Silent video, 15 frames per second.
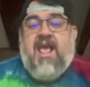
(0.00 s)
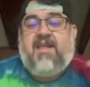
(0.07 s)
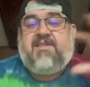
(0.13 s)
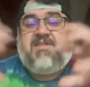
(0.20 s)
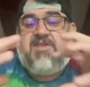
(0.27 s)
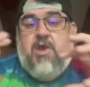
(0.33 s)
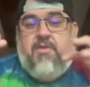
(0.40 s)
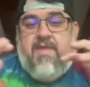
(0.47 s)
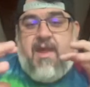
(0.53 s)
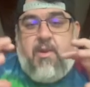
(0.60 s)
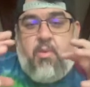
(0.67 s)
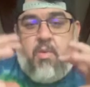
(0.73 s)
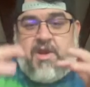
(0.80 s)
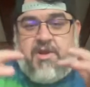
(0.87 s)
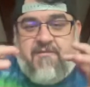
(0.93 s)
And so
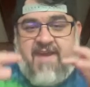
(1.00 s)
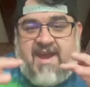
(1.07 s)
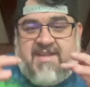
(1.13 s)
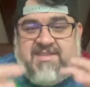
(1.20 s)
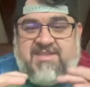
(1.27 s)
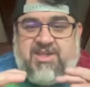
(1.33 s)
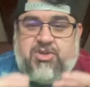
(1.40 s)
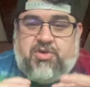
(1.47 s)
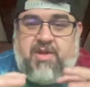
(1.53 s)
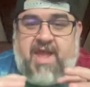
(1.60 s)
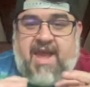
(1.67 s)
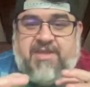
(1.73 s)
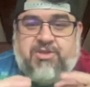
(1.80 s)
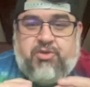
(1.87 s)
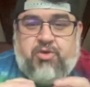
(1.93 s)
when you've got a
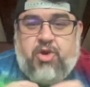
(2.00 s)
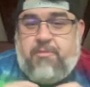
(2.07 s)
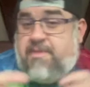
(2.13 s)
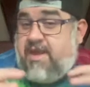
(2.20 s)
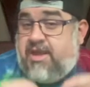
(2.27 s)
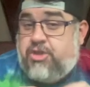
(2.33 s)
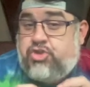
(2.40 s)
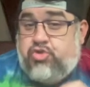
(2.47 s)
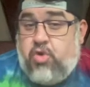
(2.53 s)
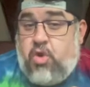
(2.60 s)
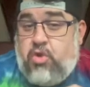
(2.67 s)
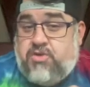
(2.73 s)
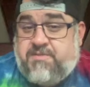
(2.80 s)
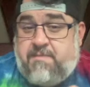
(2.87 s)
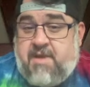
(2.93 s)
centralized group that
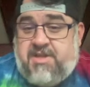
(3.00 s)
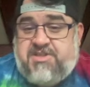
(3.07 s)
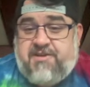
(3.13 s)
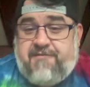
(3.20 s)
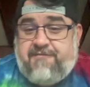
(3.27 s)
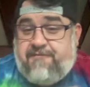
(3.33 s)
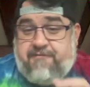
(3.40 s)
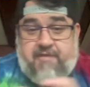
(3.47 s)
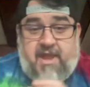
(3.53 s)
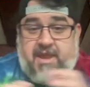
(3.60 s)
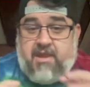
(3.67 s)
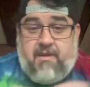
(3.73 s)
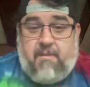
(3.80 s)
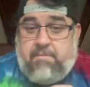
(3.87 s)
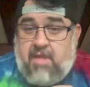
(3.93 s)
controls much of like
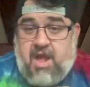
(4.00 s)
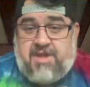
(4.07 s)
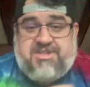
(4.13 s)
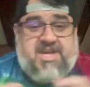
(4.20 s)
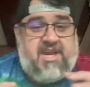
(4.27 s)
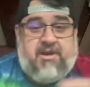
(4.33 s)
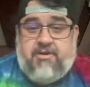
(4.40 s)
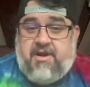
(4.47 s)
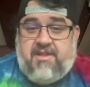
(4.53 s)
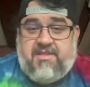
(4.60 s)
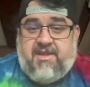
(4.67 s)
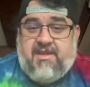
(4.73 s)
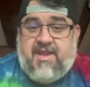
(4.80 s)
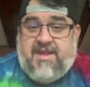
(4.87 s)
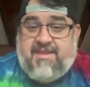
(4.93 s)
a blockchain or
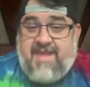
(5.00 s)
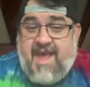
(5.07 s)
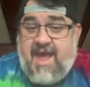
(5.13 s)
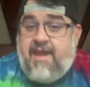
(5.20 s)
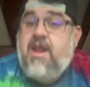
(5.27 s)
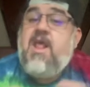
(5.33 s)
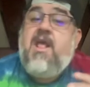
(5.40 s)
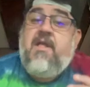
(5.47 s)
anything like that,